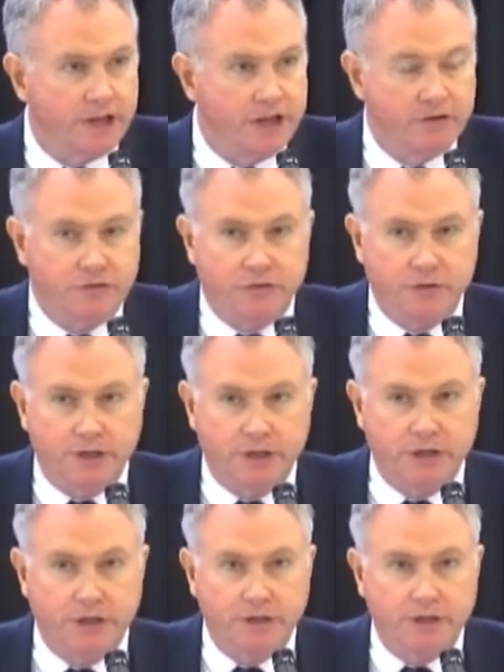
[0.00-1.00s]

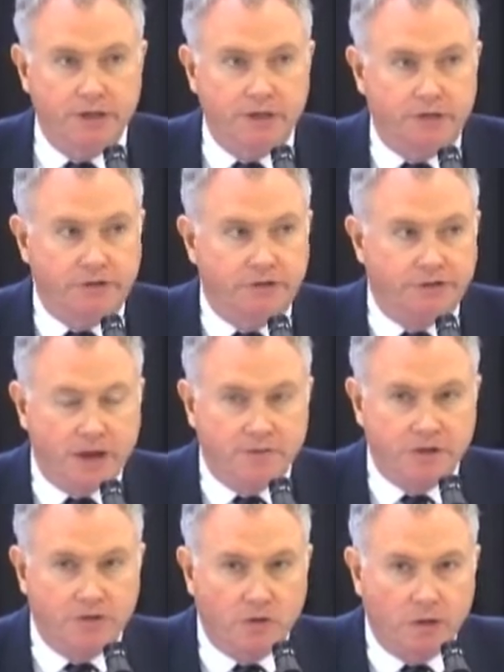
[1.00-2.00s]
history to
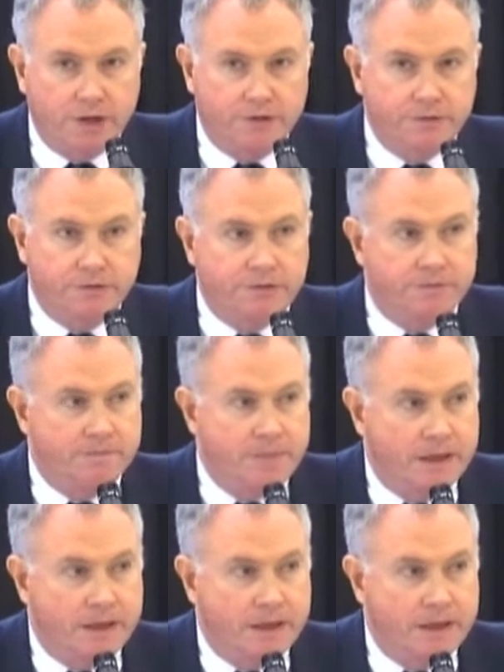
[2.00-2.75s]
seventh graders.